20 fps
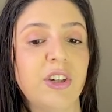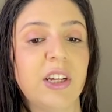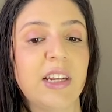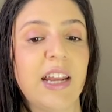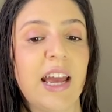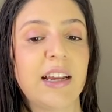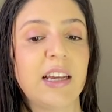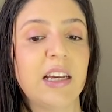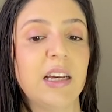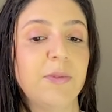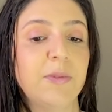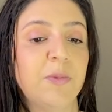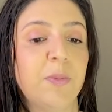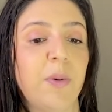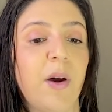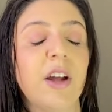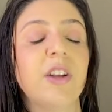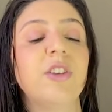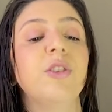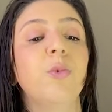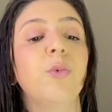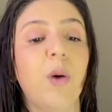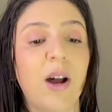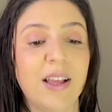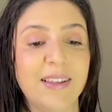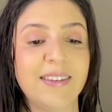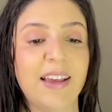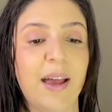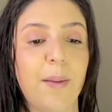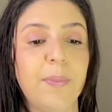connect HubSpot to
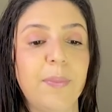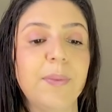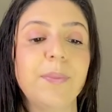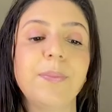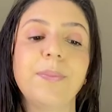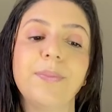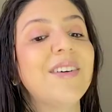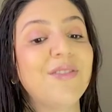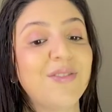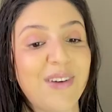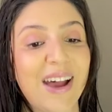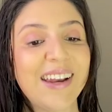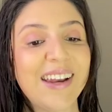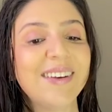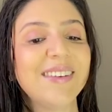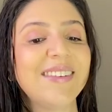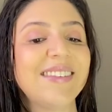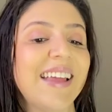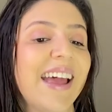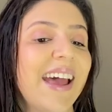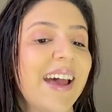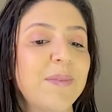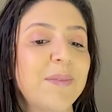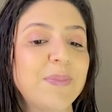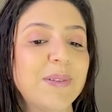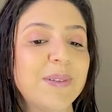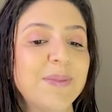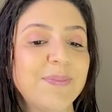WhatsApp. Final step,